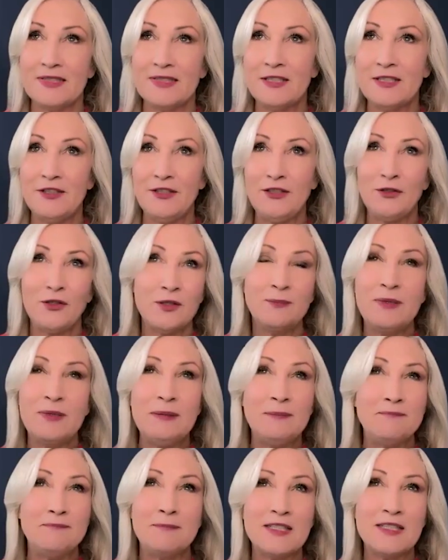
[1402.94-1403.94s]
You can
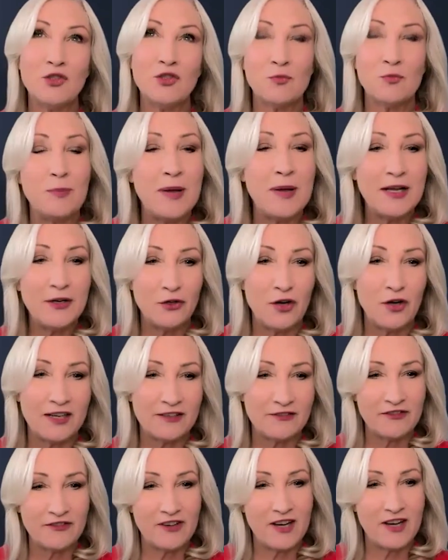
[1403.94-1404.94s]
be much better
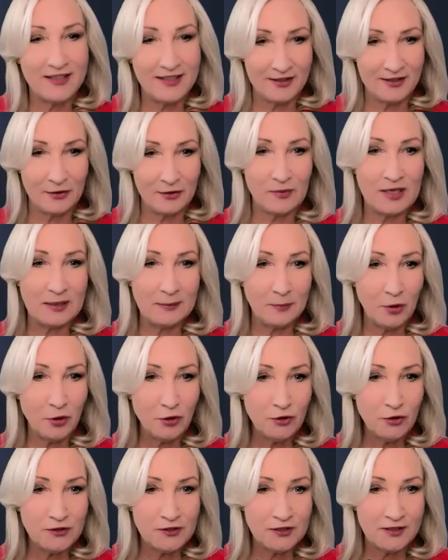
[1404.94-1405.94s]
at finding the right
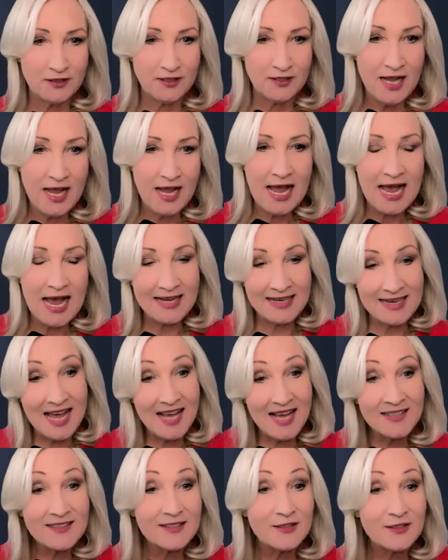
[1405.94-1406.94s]
person and
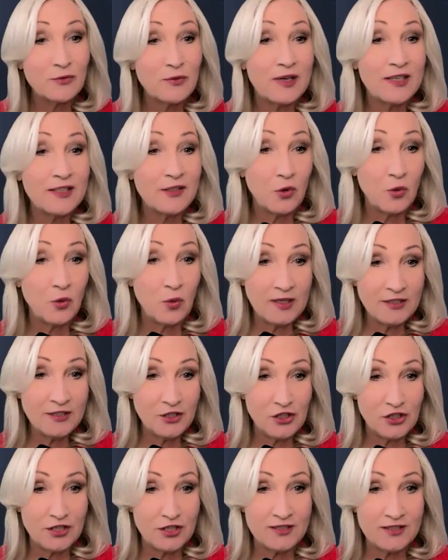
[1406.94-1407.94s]
ask the right
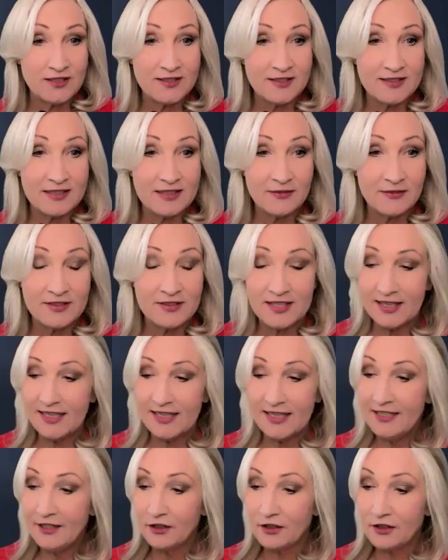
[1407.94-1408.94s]
questions instead of saying,
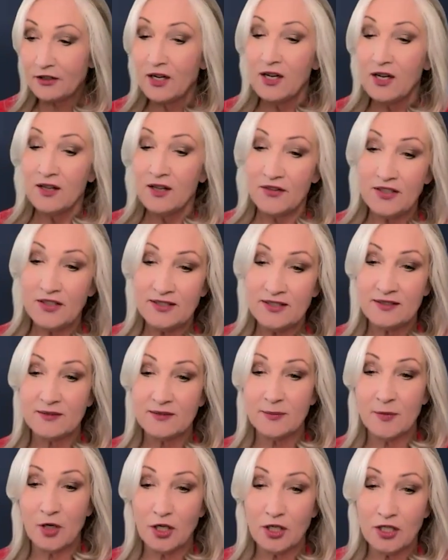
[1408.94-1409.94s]
here, this
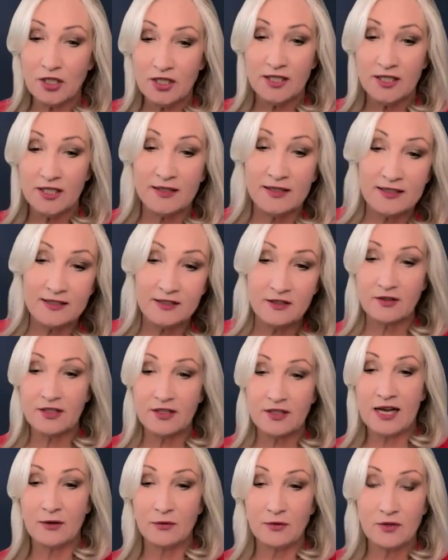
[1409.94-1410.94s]
is marketing. These are
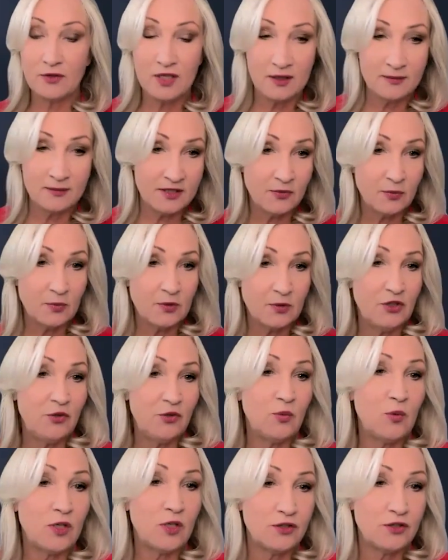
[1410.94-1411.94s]
the outcomes. This is what
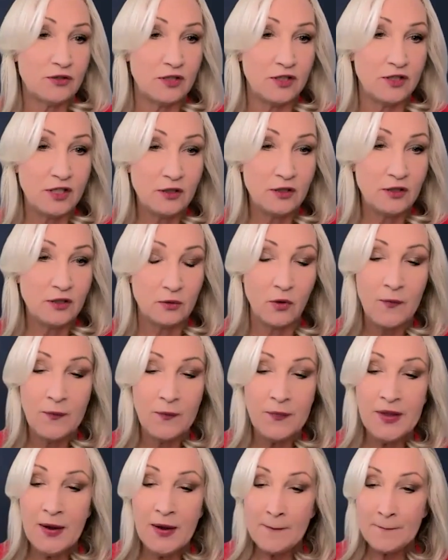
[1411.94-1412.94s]
you want to do.
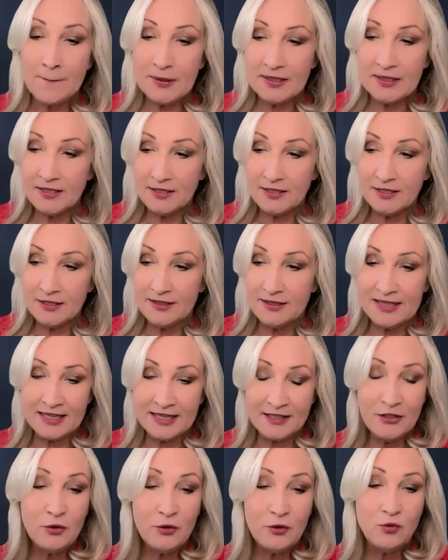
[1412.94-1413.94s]
But
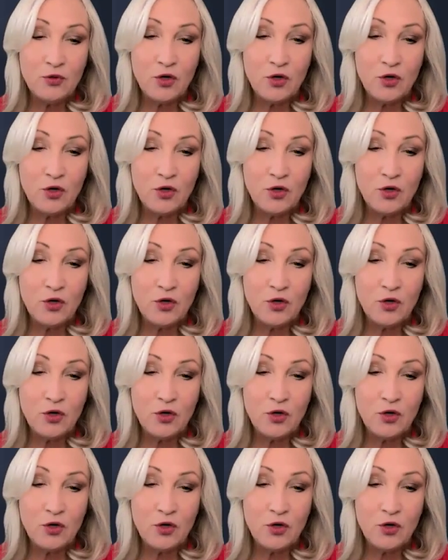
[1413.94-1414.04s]
then,